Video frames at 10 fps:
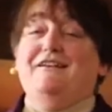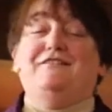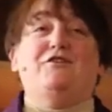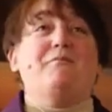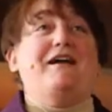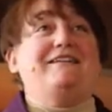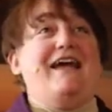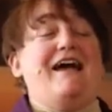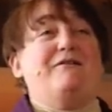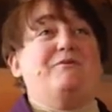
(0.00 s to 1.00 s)
So my
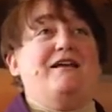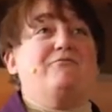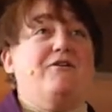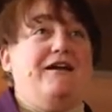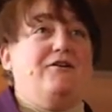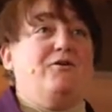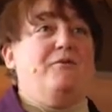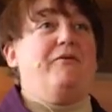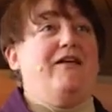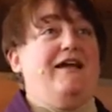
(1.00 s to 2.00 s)
dad, whenever I go to
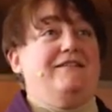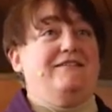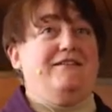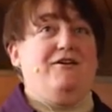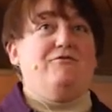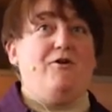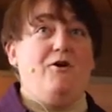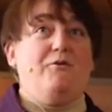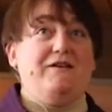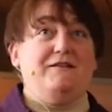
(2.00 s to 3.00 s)
plant stuff,
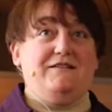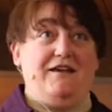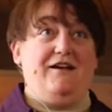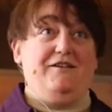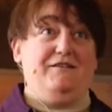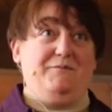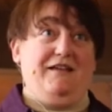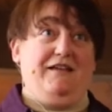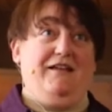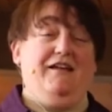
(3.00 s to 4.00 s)
always tells
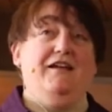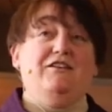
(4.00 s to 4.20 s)
me,